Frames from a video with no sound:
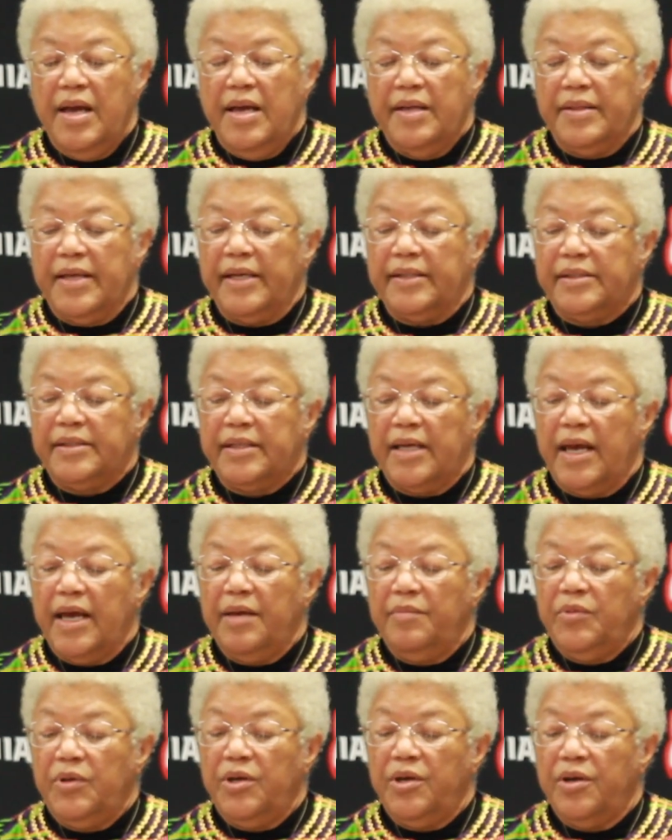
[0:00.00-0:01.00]
That
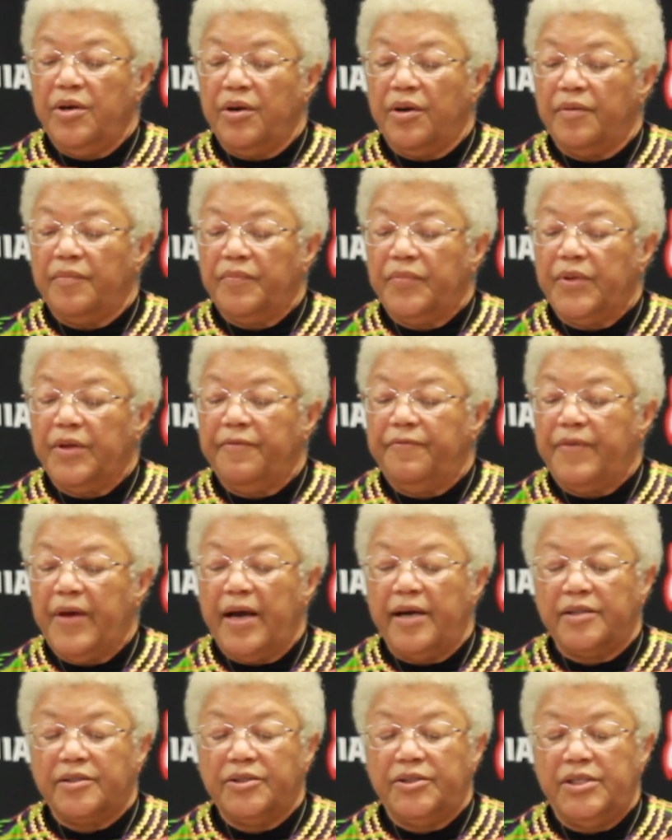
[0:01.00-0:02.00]
same year, the
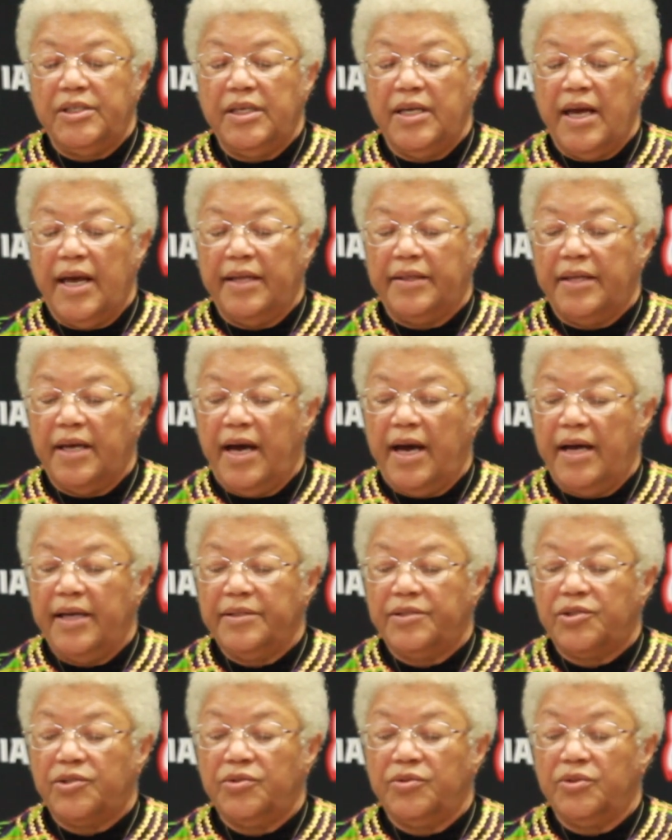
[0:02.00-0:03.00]
faculty at the high
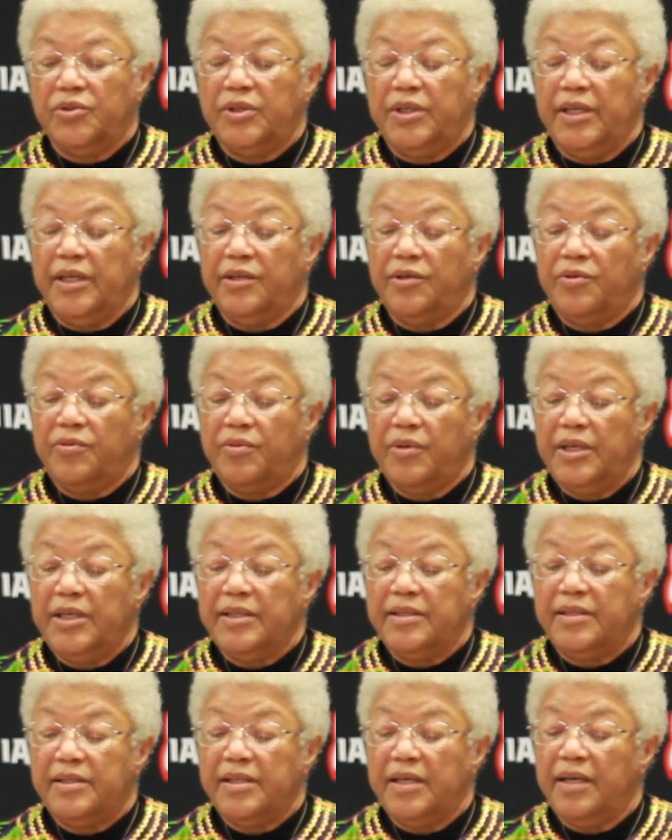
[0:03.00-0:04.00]
school
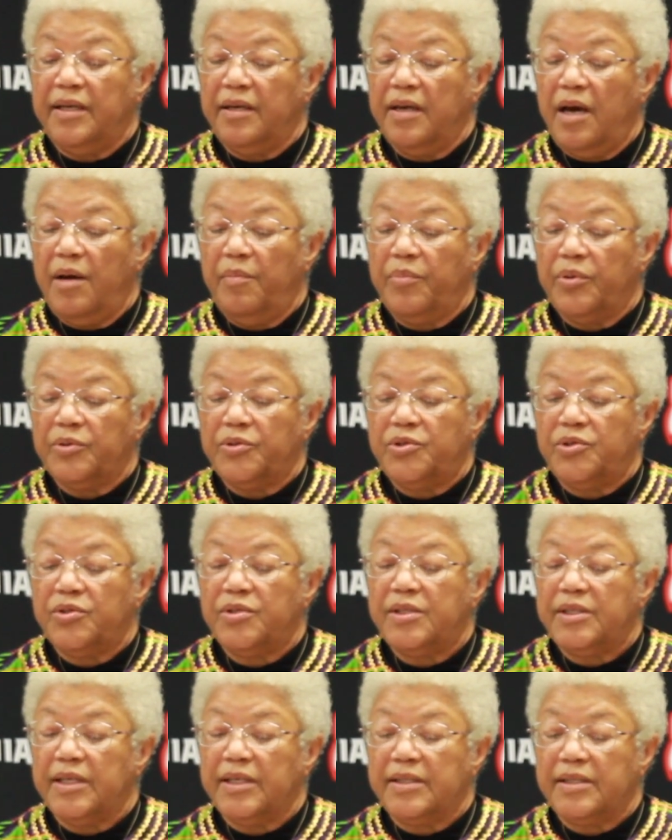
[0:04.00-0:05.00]
increased in numbers to
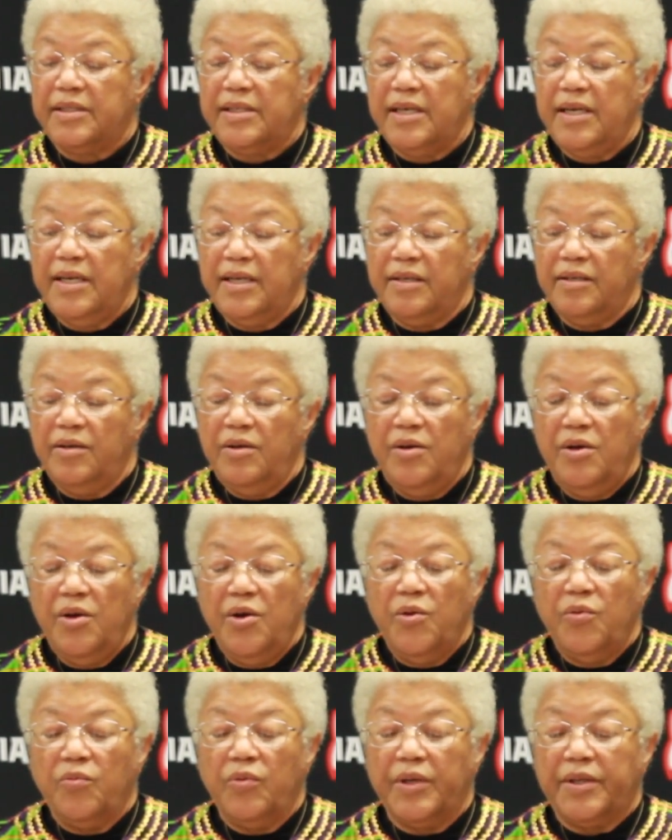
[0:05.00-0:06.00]
16,
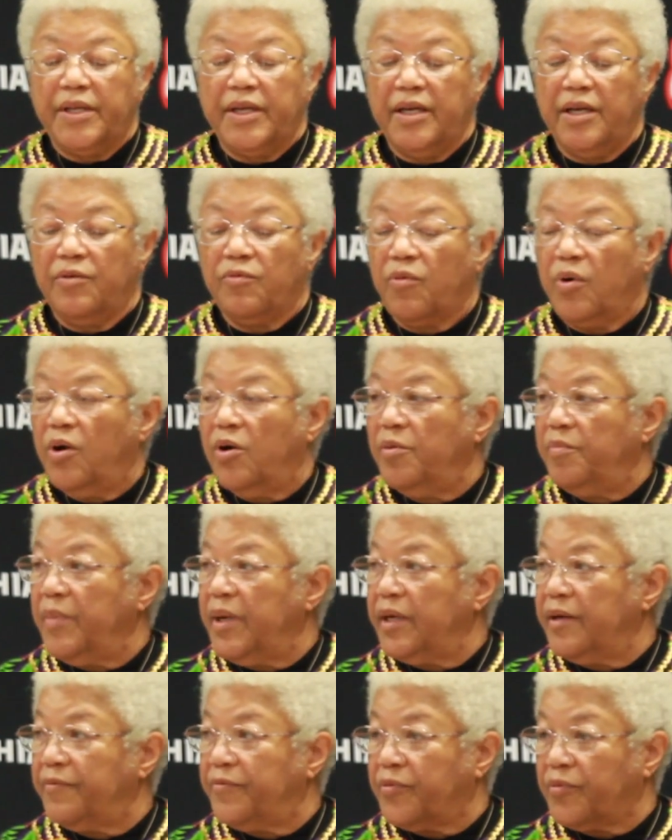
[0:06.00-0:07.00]
with an
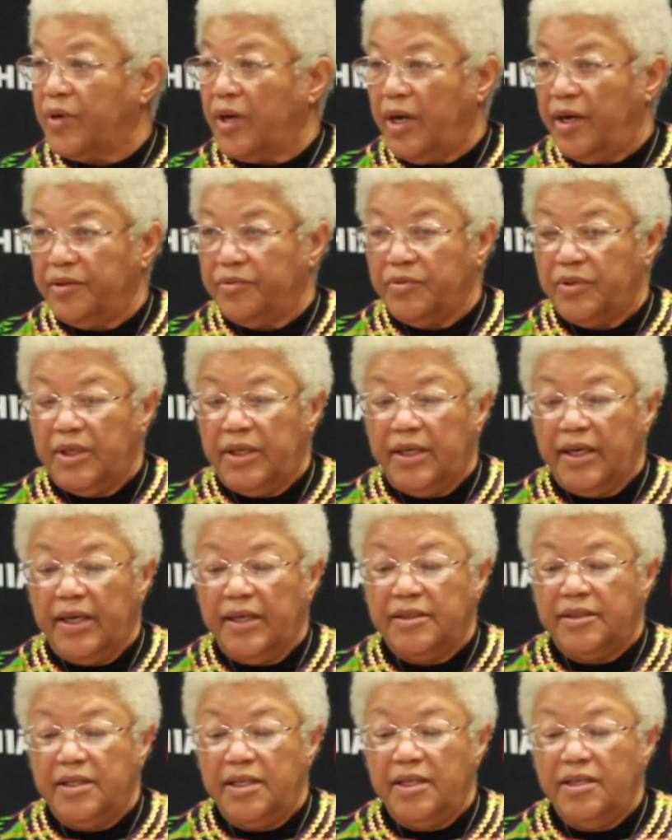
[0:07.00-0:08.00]
enrollment of
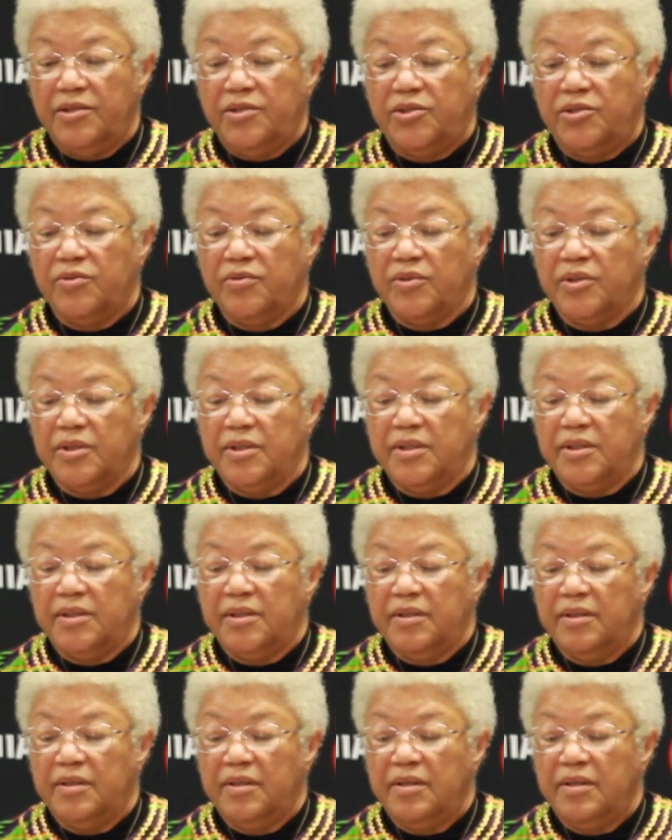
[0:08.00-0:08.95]
319 students.